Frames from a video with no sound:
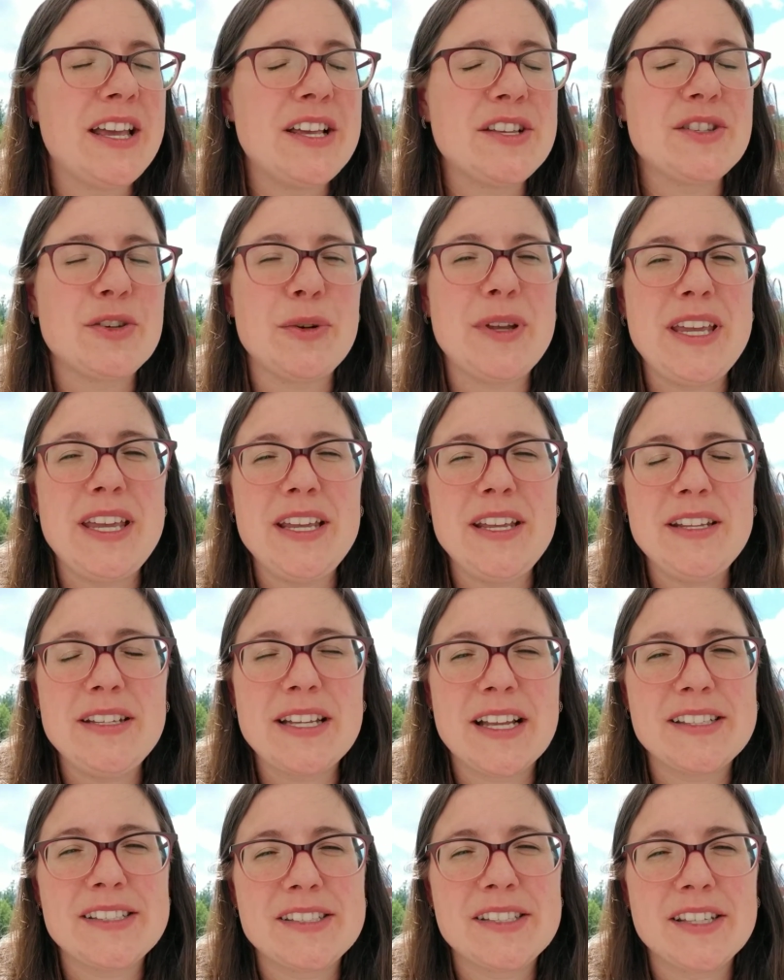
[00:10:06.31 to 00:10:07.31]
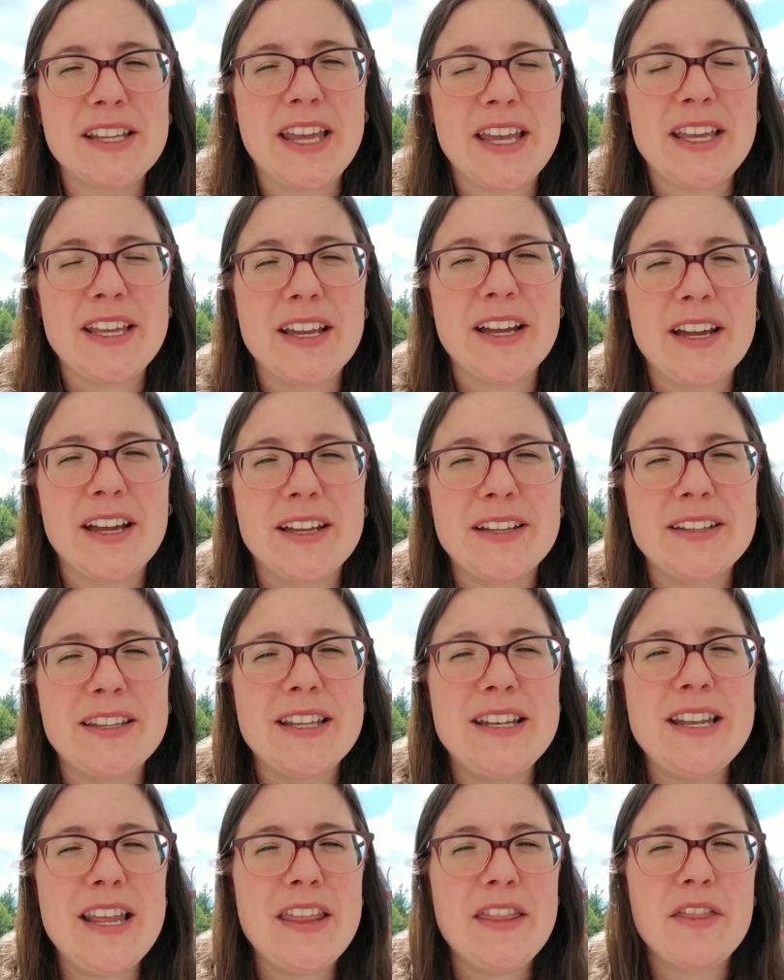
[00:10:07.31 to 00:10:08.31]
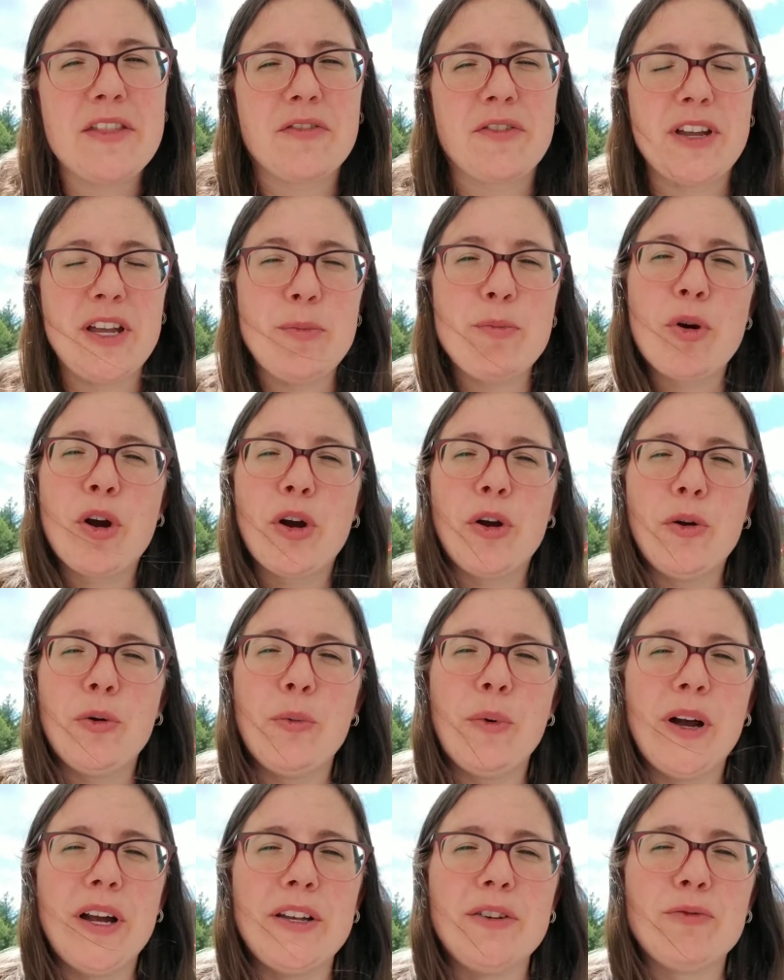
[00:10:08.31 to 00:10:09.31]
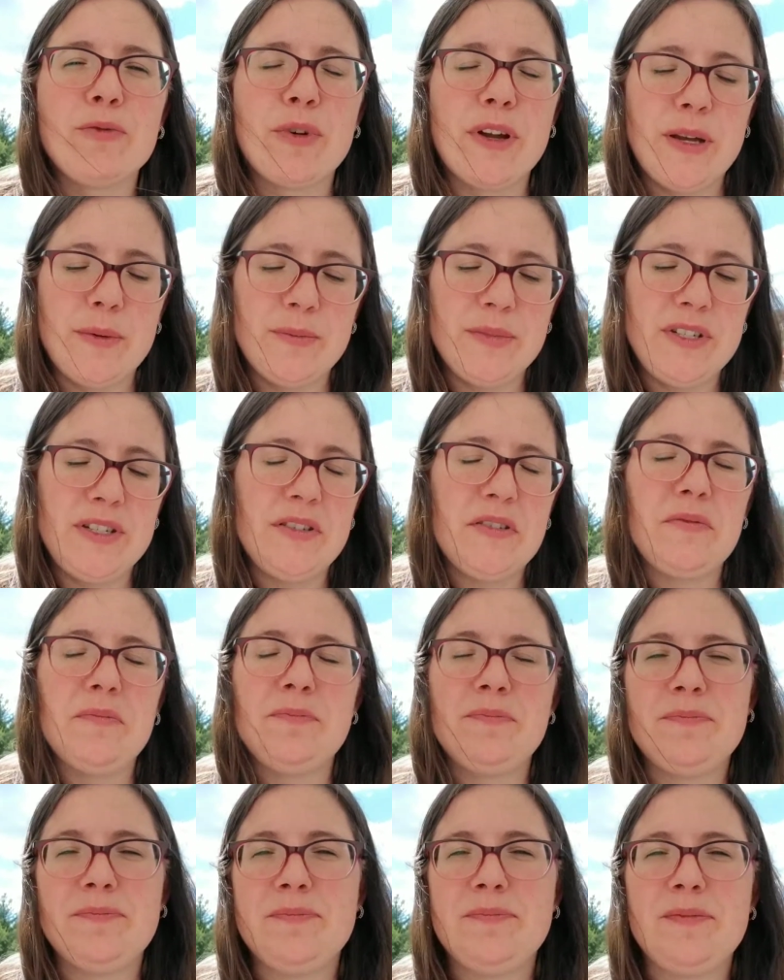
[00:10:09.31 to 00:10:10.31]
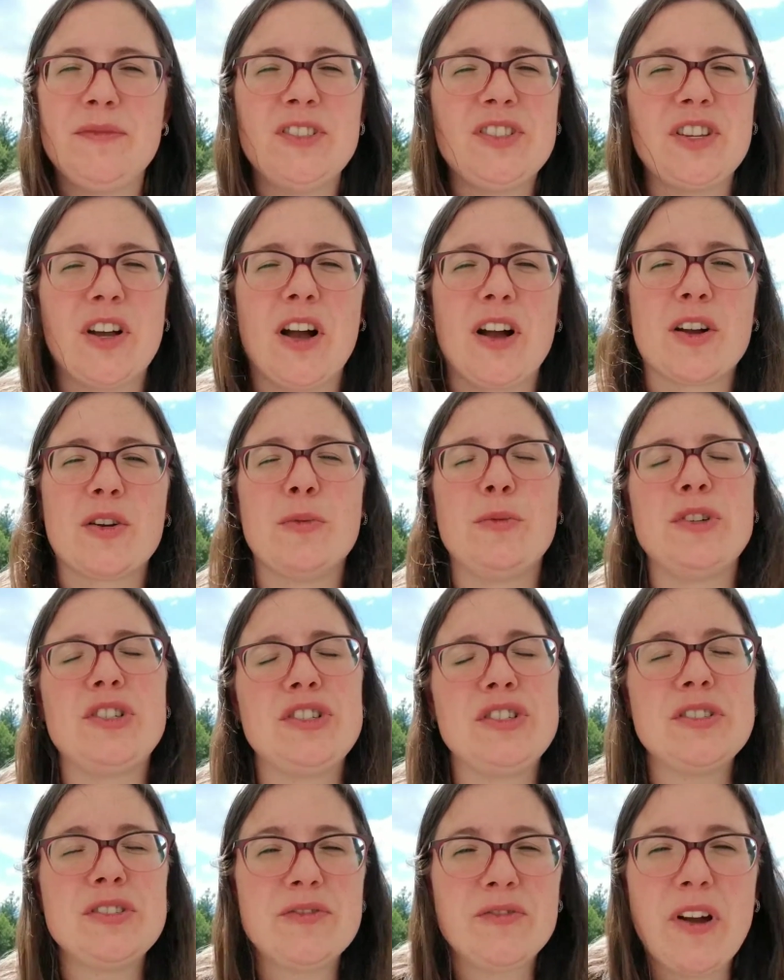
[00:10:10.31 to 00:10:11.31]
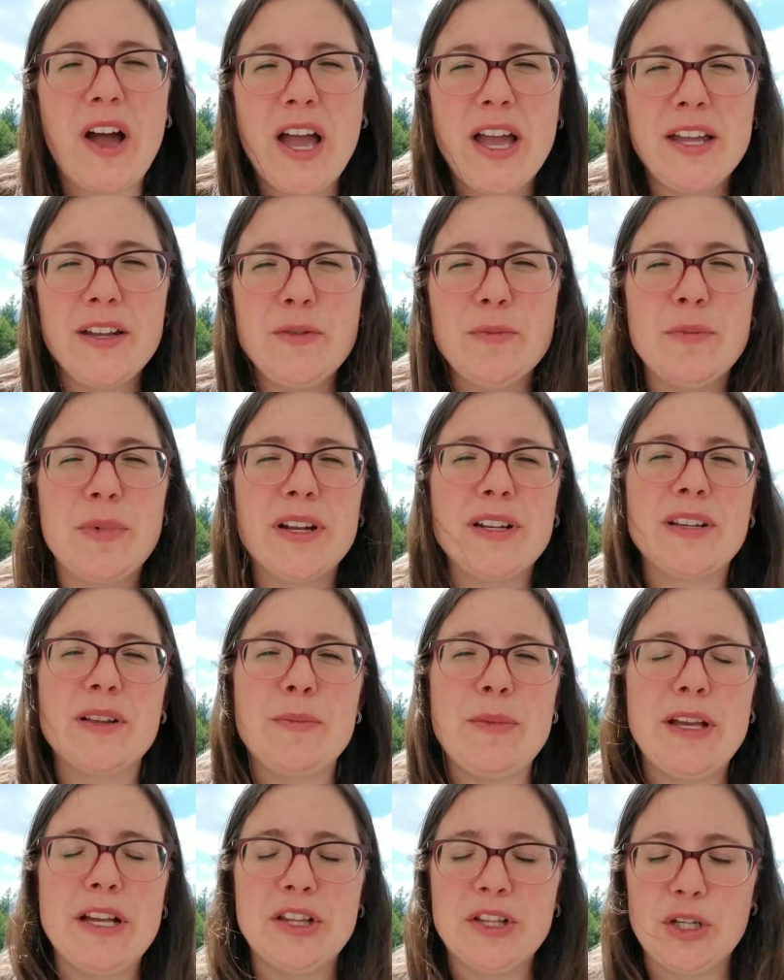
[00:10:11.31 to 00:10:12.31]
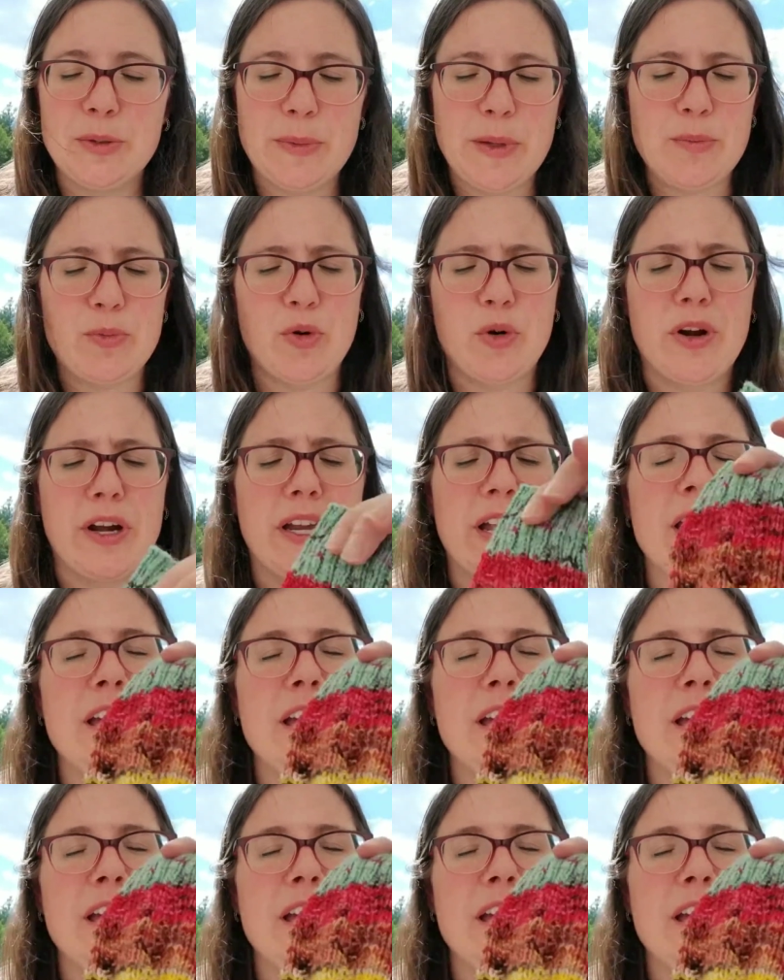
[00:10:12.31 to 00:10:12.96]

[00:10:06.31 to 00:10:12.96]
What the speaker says: So he tends to like the Knit 3 Pearl 1 ribbed sock, which is fine, but can be a little bit boring.